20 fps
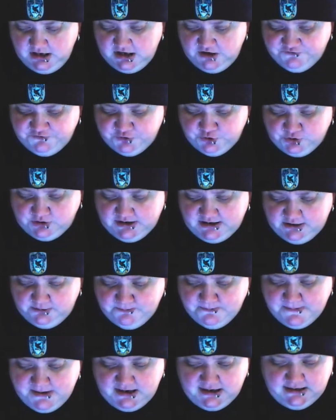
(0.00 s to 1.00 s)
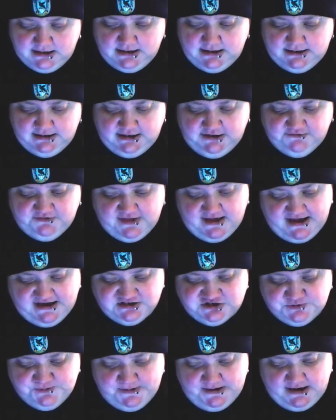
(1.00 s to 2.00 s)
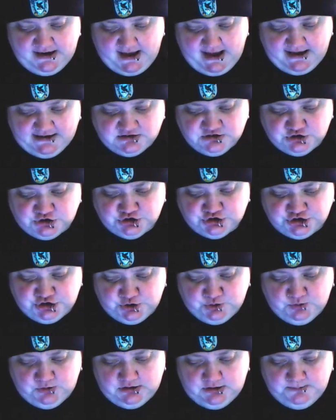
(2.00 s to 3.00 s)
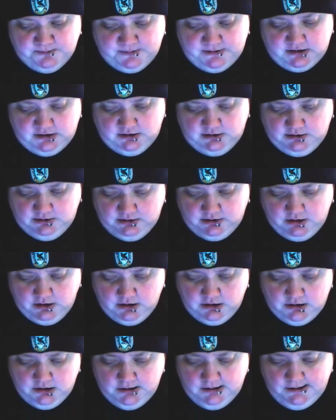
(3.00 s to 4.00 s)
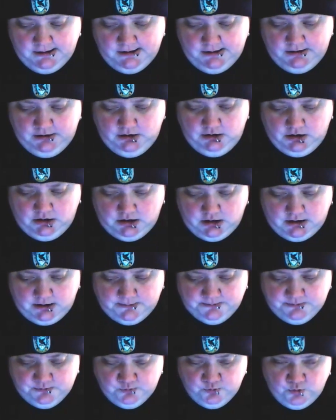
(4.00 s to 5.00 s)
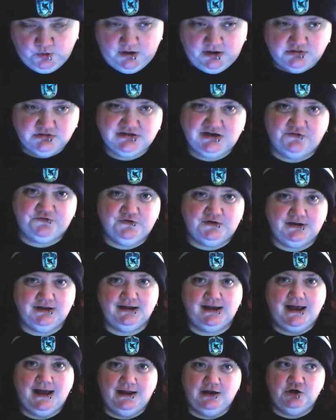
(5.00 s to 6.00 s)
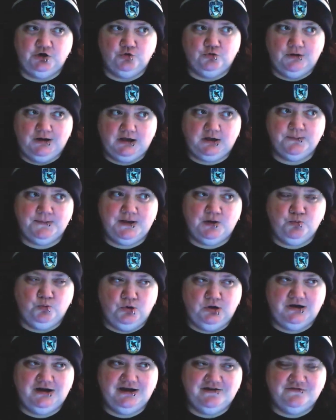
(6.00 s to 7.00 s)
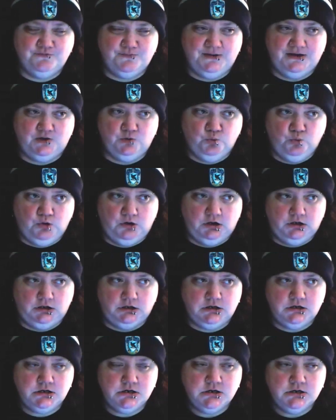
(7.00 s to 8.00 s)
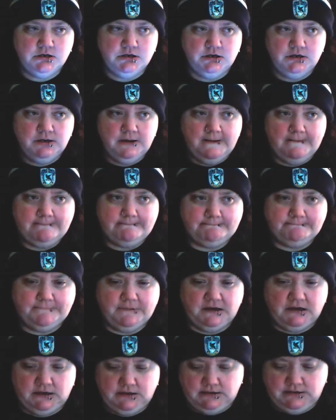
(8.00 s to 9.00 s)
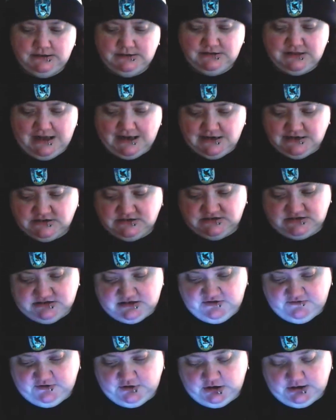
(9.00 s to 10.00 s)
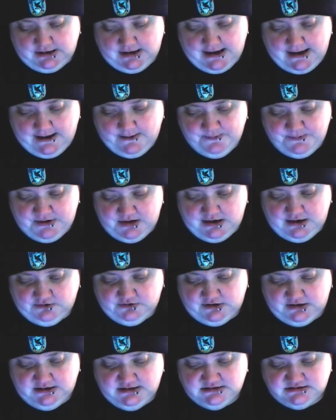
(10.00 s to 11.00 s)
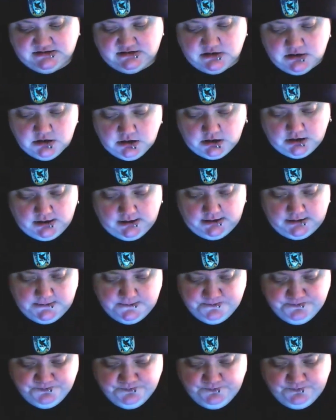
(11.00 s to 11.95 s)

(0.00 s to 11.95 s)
If you could meet any of the HP actors, who would it be? Um, well, definitely Alan Rickman would have been one. But that's never going to happen now that he's gone.